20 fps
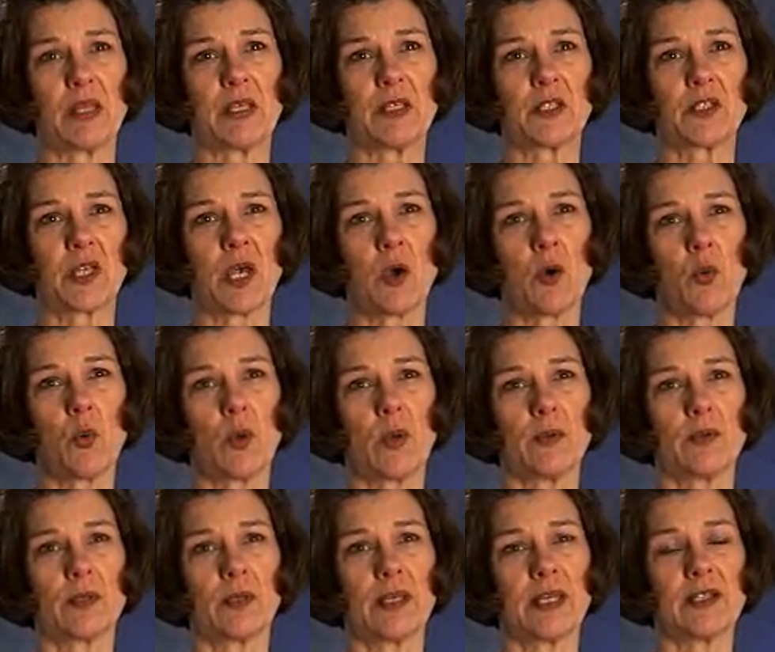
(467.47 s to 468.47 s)
So
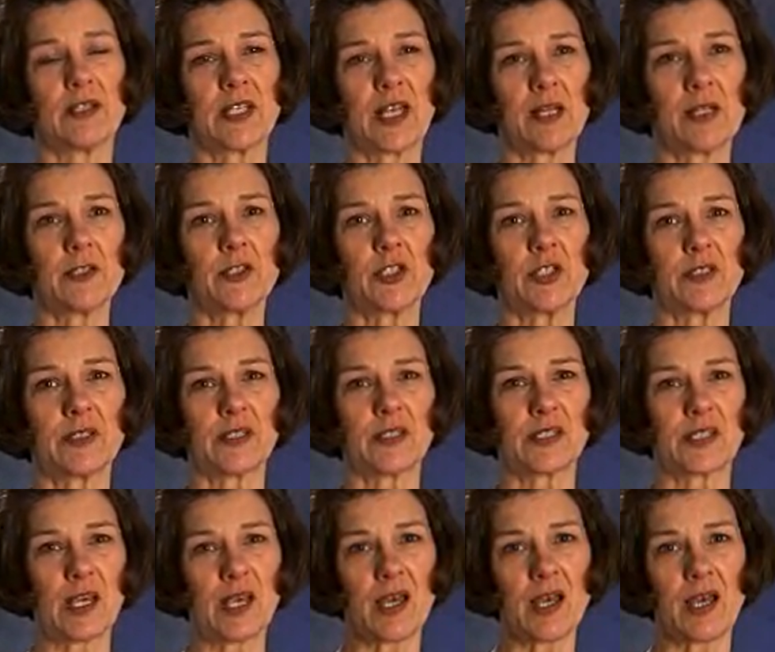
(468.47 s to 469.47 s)
intelligent
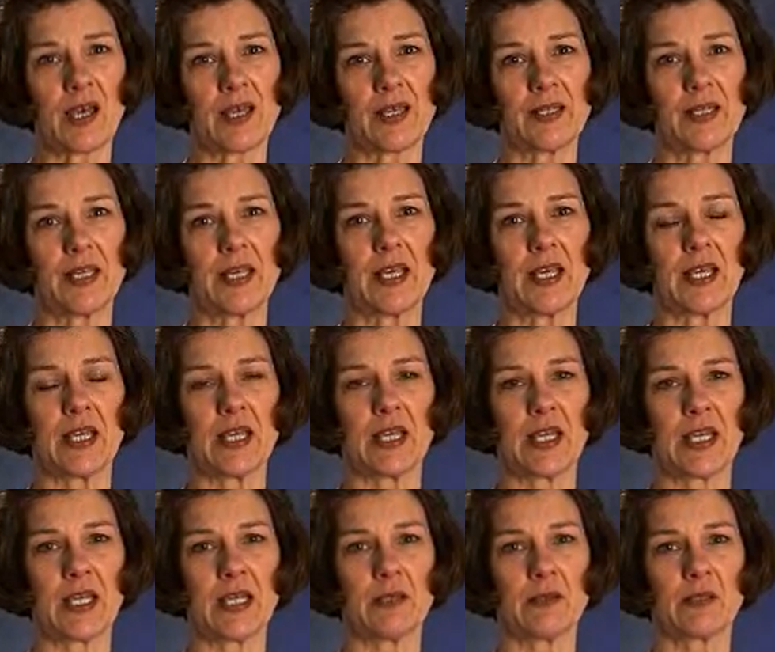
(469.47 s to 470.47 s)
design
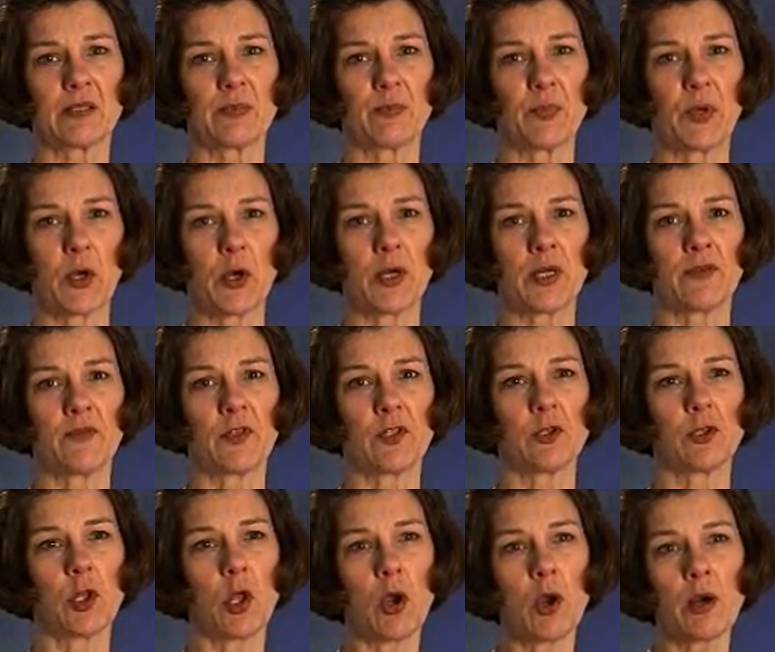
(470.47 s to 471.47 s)
is part of a
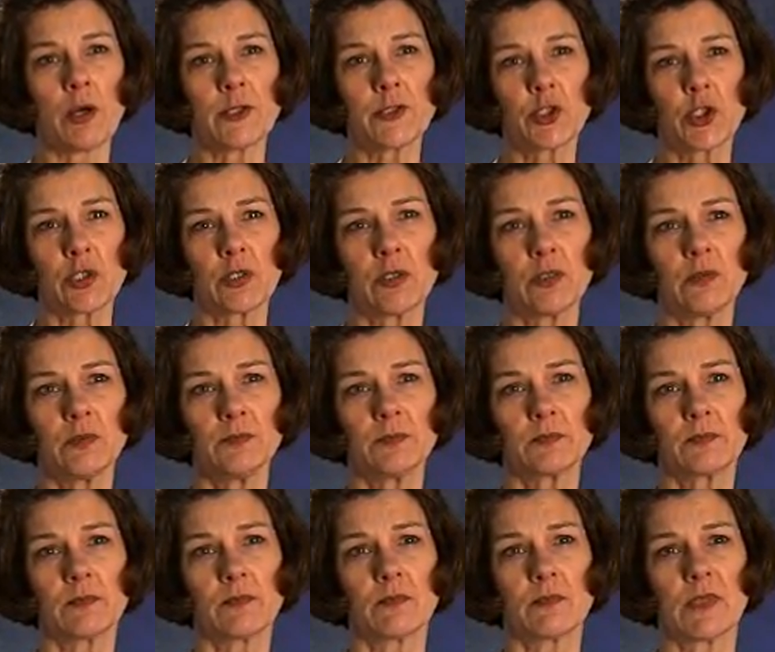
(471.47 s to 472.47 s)
larger
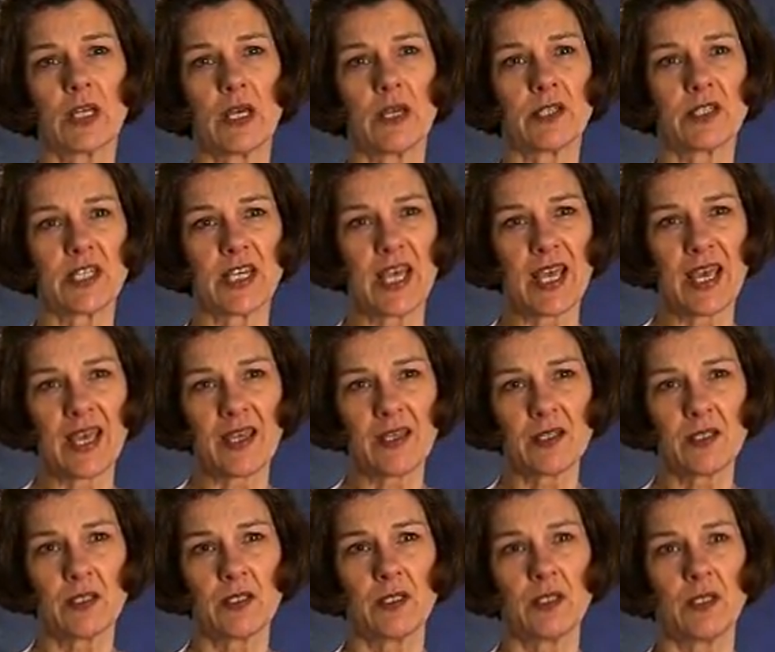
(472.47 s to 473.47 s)

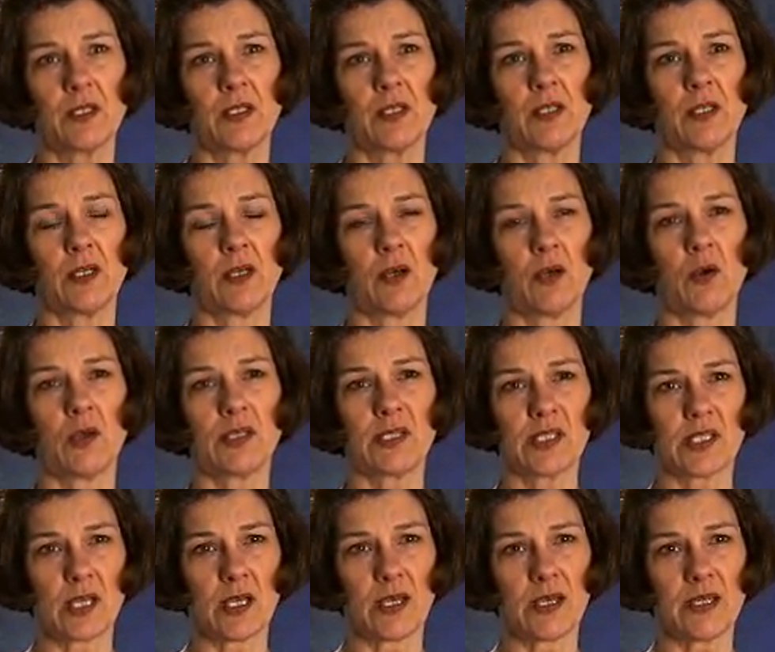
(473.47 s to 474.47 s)
attack on
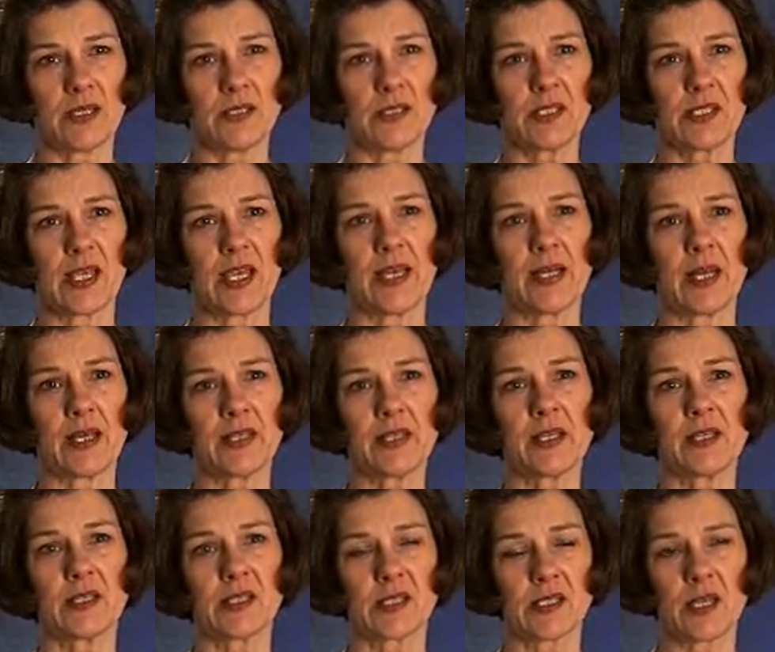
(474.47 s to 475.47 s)
science, and I
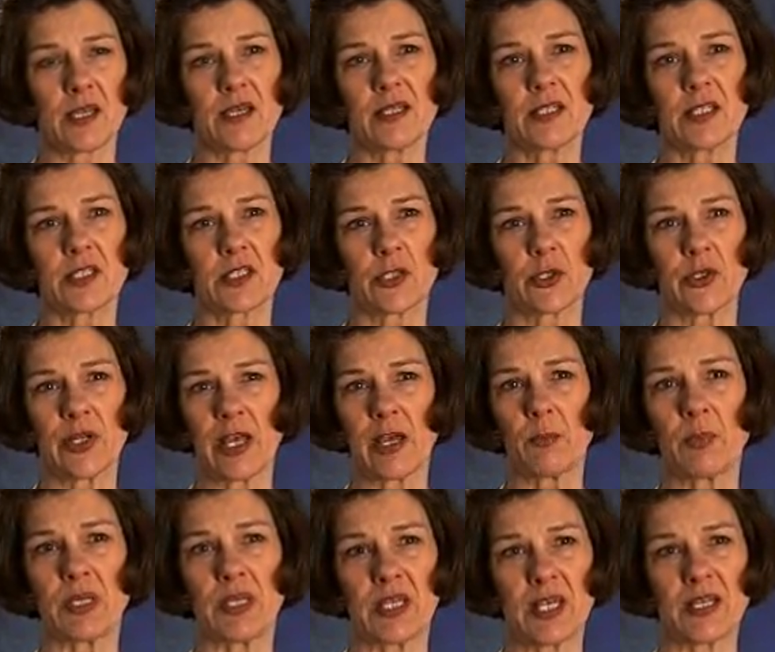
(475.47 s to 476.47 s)
think scientists are now
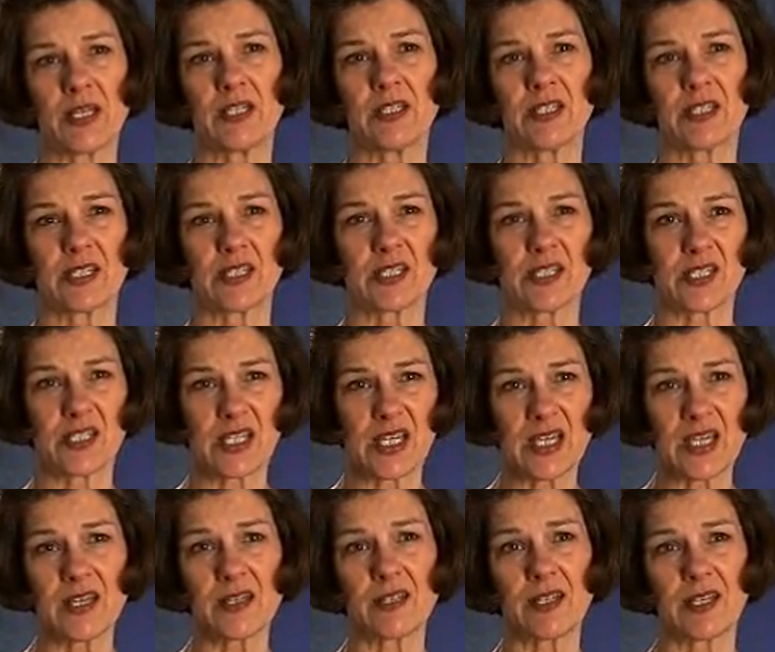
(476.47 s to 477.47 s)
beginning to
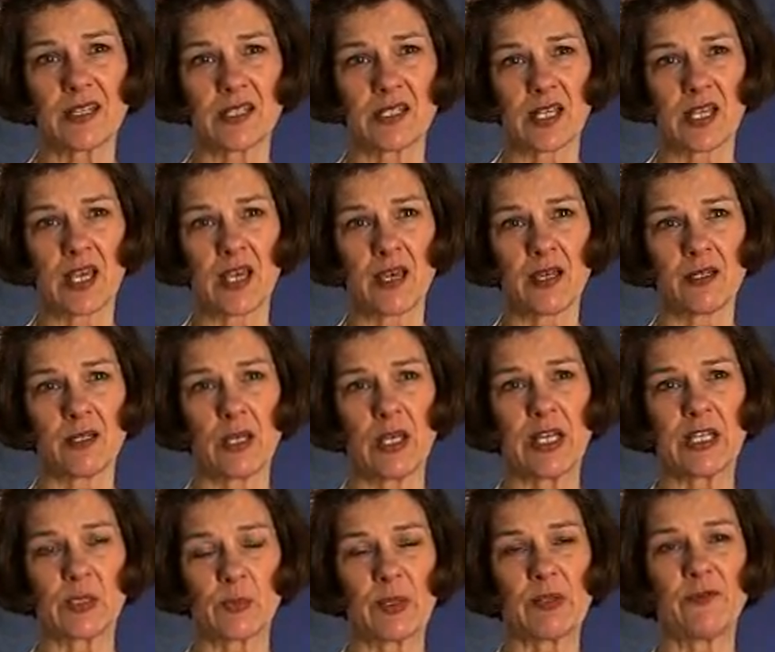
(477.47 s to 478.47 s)
see it as that.
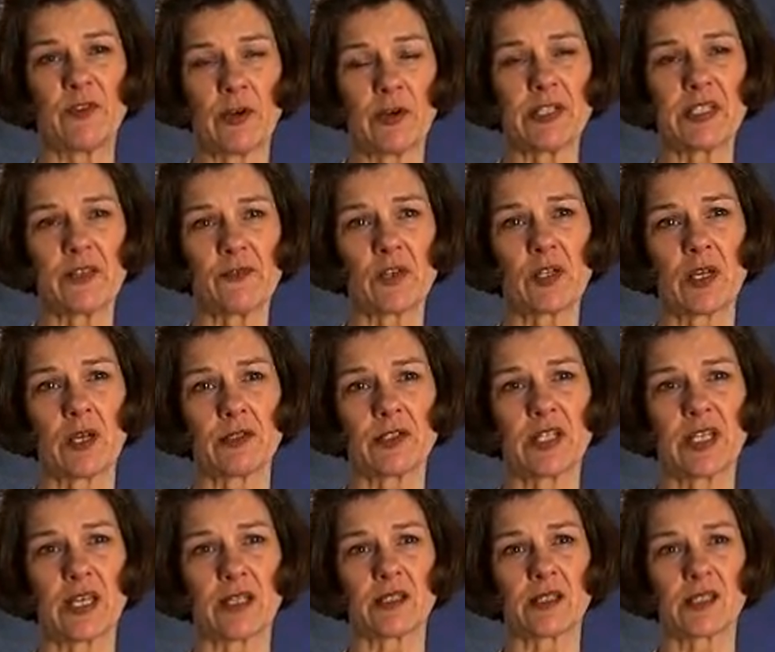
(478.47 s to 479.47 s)
It's been very difficult to
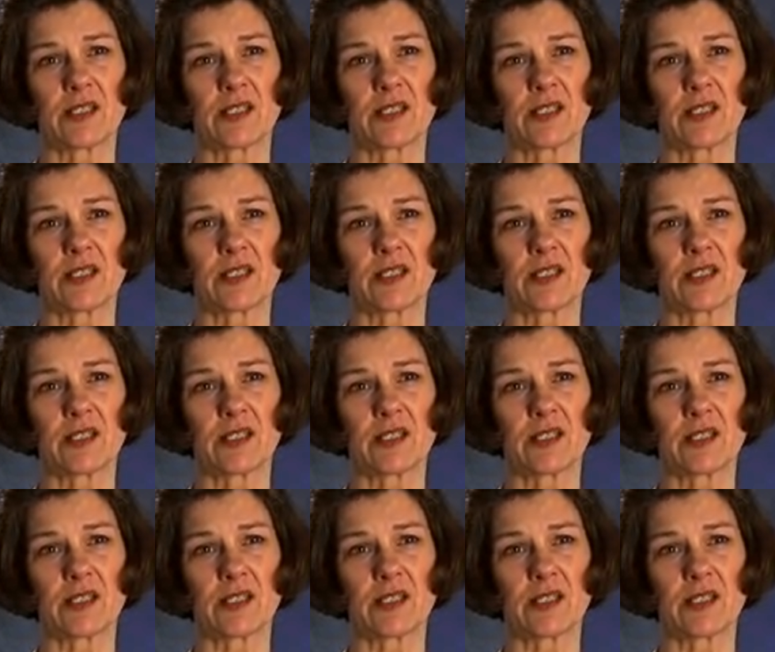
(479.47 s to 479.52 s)
get